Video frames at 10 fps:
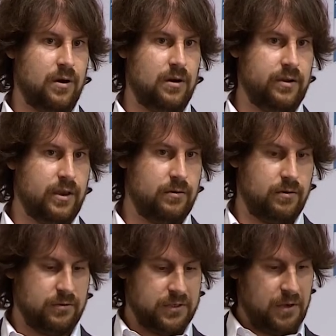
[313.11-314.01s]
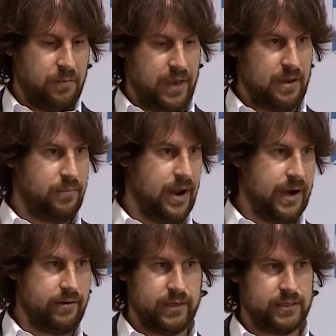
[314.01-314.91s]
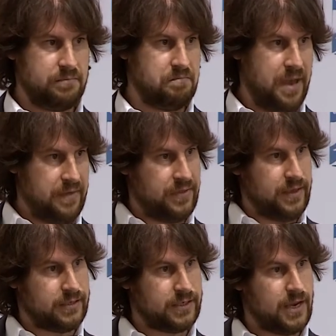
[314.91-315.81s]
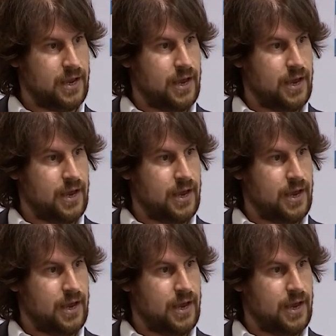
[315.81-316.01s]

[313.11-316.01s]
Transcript: well, your roots are being pirates and bandits,